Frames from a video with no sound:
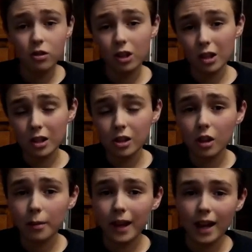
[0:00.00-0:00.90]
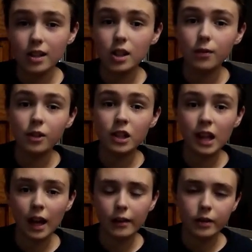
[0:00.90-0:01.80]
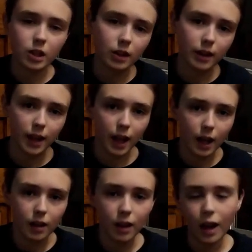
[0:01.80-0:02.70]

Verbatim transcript: so you just saw me catch the first catfish of the day.